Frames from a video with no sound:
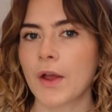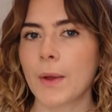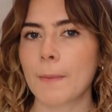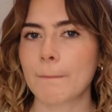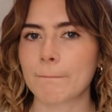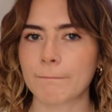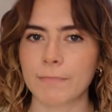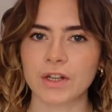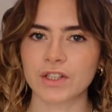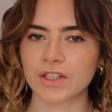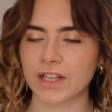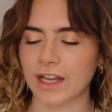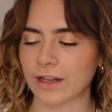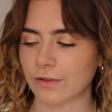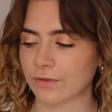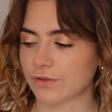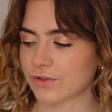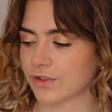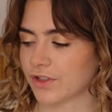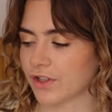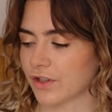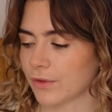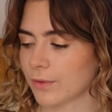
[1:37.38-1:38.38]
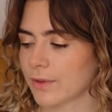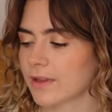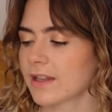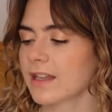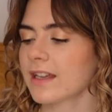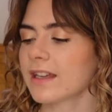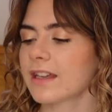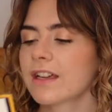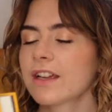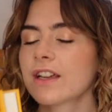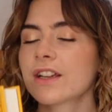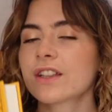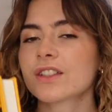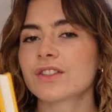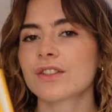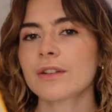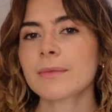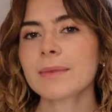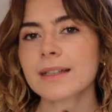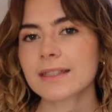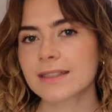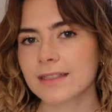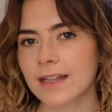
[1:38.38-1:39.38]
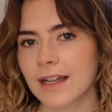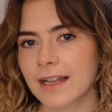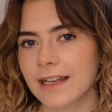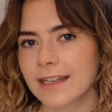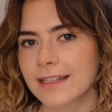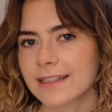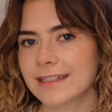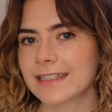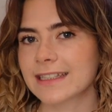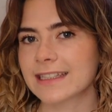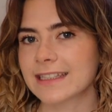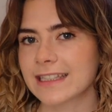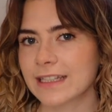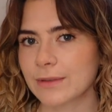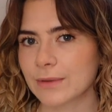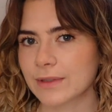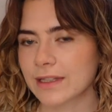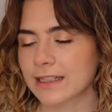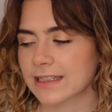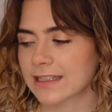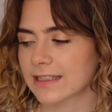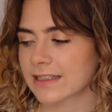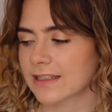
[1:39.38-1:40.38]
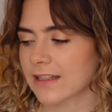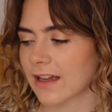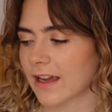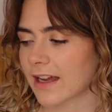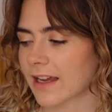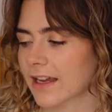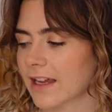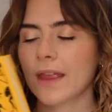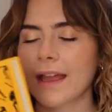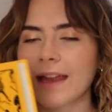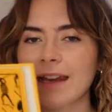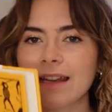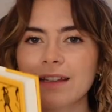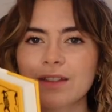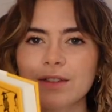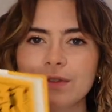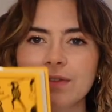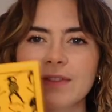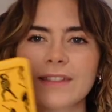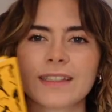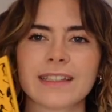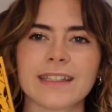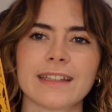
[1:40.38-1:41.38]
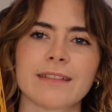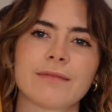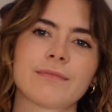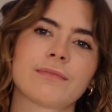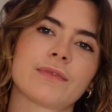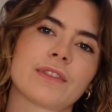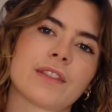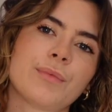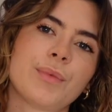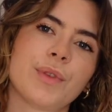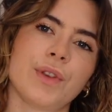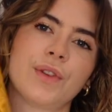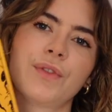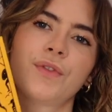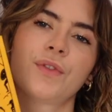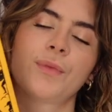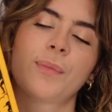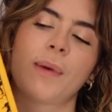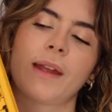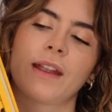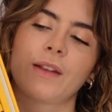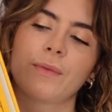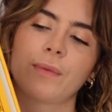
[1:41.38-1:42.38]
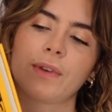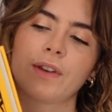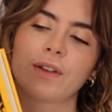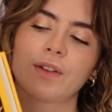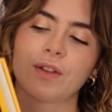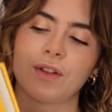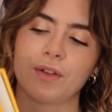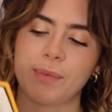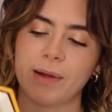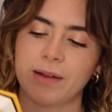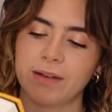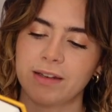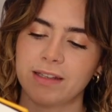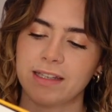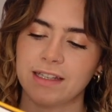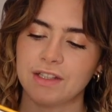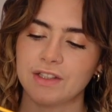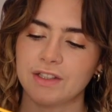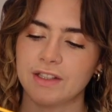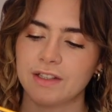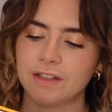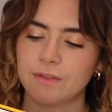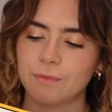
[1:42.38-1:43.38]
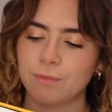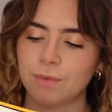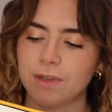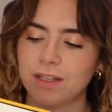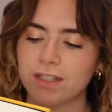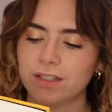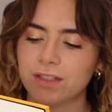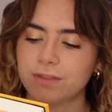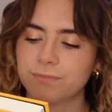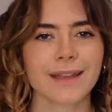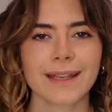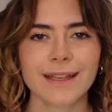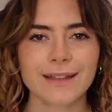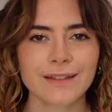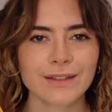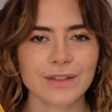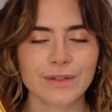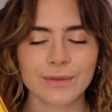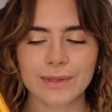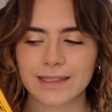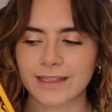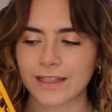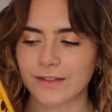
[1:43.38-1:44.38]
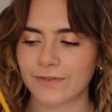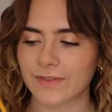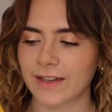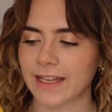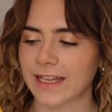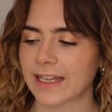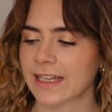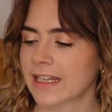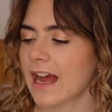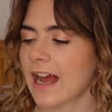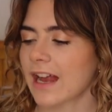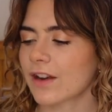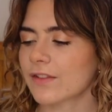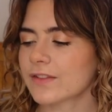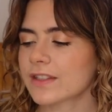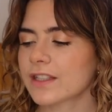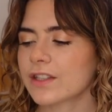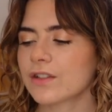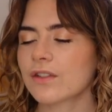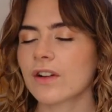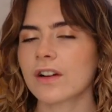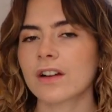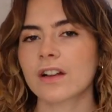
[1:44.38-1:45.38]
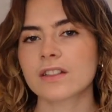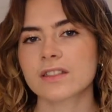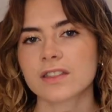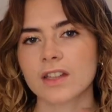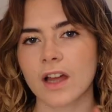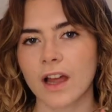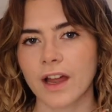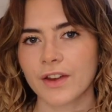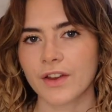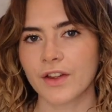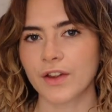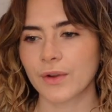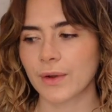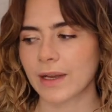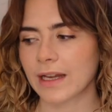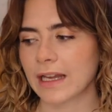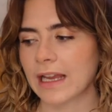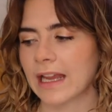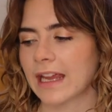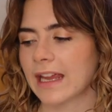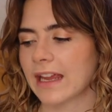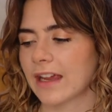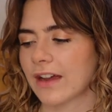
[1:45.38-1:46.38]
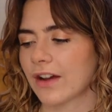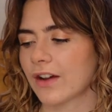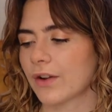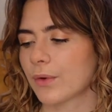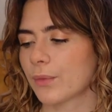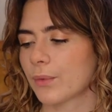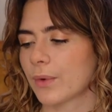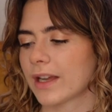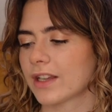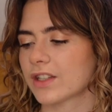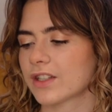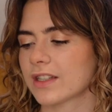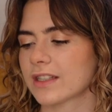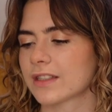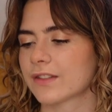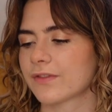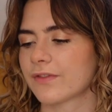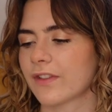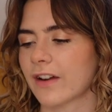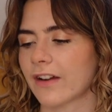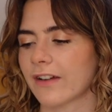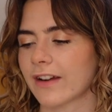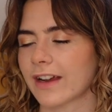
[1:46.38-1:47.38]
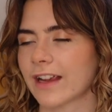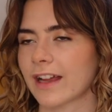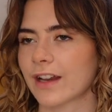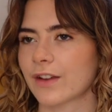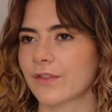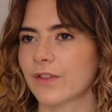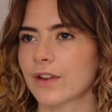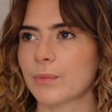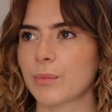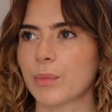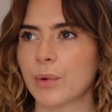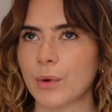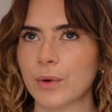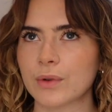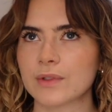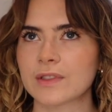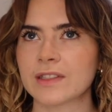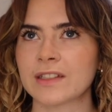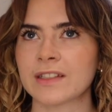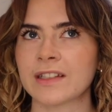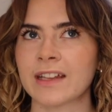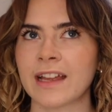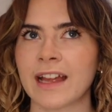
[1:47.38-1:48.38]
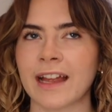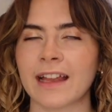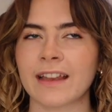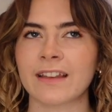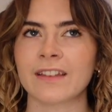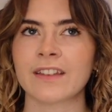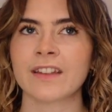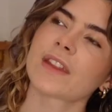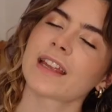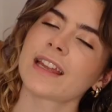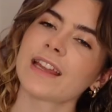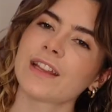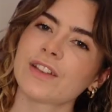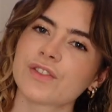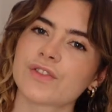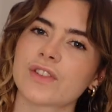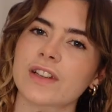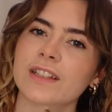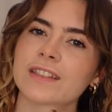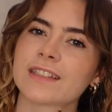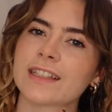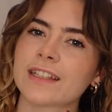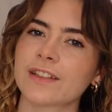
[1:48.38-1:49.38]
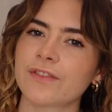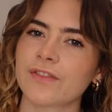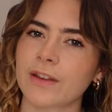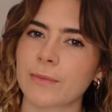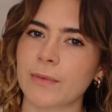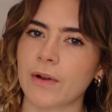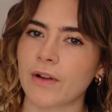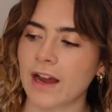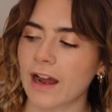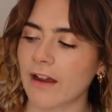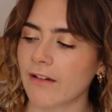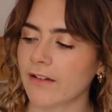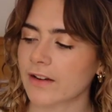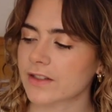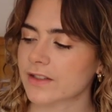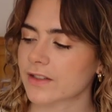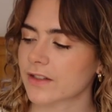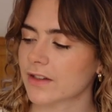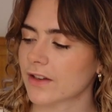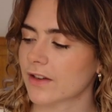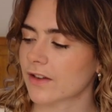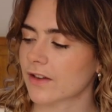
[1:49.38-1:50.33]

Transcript: much else to do with it. So I'm excited to see what this is like, and it's obviously the beautiful penguin cloth bound edition, which is always lovely. And obviously you've got Dido in here, which is a very kind of important and interesting female character